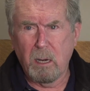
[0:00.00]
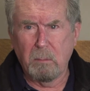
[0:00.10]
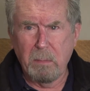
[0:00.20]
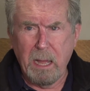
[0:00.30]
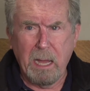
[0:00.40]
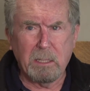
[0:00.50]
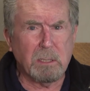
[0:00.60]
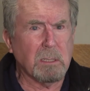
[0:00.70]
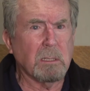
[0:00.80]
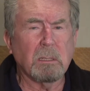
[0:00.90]
our
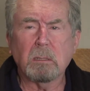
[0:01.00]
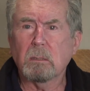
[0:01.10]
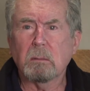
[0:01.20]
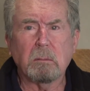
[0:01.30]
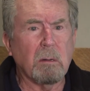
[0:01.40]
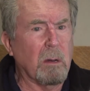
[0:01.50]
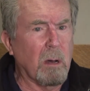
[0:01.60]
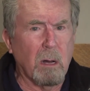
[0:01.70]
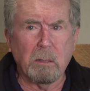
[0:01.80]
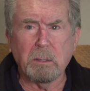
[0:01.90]
masks
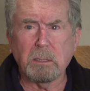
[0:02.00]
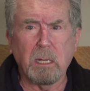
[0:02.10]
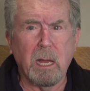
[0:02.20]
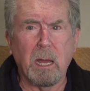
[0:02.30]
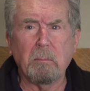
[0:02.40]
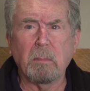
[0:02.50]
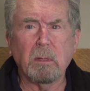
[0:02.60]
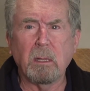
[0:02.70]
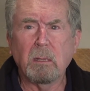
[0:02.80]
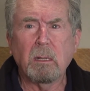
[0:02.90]
all the time,
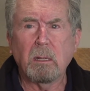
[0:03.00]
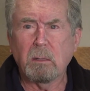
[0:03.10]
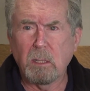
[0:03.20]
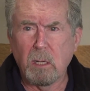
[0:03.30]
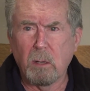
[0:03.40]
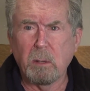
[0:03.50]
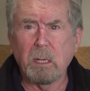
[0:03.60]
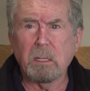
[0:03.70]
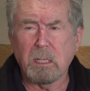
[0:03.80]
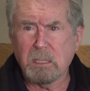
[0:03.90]

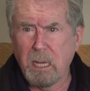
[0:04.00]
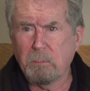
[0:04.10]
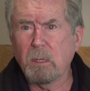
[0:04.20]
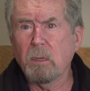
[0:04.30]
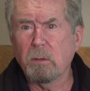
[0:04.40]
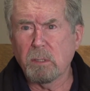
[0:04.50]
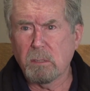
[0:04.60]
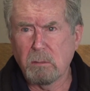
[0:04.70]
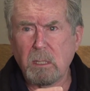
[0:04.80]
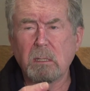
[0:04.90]
except in
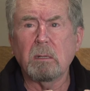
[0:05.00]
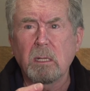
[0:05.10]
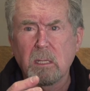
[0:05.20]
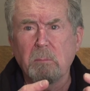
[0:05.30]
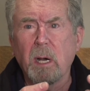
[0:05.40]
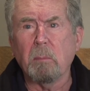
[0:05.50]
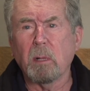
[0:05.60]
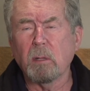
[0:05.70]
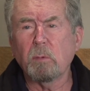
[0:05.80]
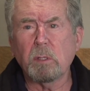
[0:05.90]
the
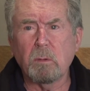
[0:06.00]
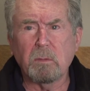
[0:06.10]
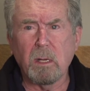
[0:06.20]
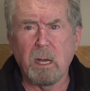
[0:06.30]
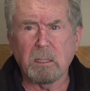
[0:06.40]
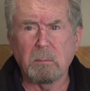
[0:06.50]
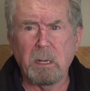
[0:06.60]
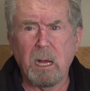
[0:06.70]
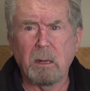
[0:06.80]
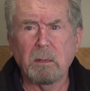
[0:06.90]
bubble, which we've talked
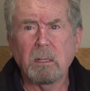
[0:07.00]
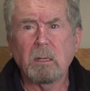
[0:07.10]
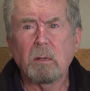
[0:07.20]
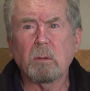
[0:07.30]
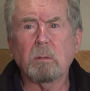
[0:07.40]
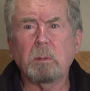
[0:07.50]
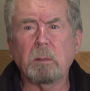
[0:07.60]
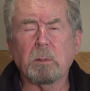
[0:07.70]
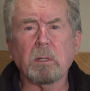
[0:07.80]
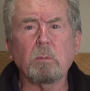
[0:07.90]
about with
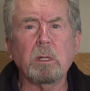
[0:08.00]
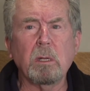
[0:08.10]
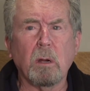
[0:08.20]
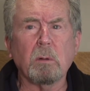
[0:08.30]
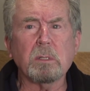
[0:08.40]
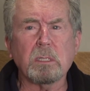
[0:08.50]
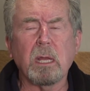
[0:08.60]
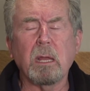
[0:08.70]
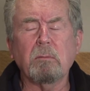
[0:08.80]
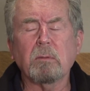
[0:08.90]
people that we know are
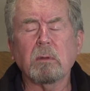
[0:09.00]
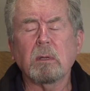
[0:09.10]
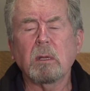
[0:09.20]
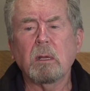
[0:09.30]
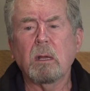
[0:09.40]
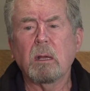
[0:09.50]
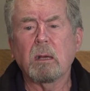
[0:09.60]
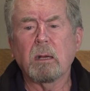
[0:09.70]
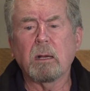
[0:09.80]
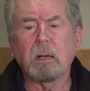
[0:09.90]
safe,
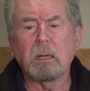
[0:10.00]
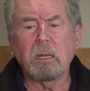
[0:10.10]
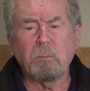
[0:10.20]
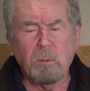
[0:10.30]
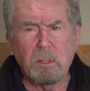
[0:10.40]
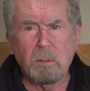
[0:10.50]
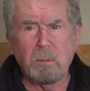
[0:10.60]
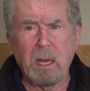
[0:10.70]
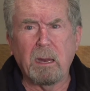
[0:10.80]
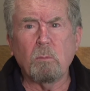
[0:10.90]
if we do
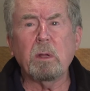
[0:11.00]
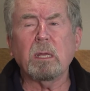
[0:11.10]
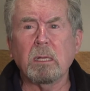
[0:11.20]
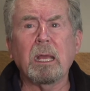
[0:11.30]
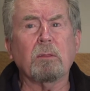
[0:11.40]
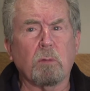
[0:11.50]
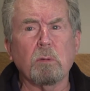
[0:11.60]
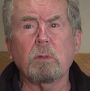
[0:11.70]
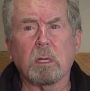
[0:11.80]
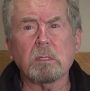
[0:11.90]
that, we can get
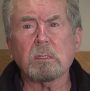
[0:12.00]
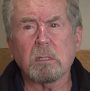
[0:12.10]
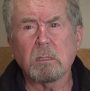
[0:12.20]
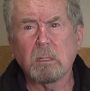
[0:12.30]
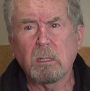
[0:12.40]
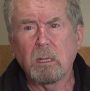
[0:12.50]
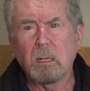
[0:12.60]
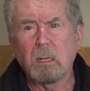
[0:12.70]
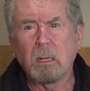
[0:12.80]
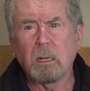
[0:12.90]
through this.
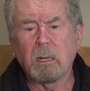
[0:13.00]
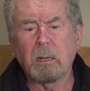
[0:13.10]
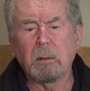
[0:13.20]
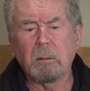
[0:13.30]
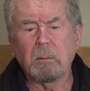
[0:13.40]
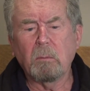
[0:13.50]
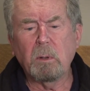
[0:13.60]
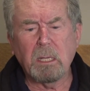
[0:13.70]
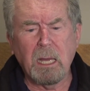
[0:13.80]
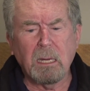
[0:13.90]
We
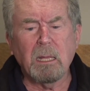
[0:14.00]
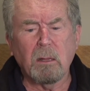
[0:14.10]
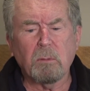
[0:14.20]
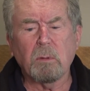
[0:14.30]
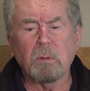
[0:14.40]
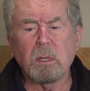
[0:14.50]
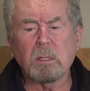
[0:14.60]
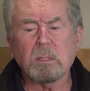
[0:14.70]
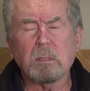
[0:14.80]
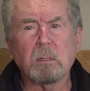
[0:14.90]
can get through
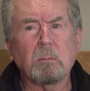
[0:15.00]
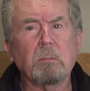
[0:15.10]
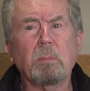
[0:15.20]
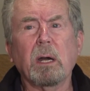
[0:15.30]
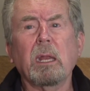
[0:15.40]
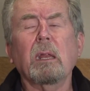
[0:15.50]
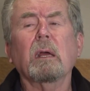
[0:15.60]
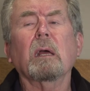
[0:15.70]
this, but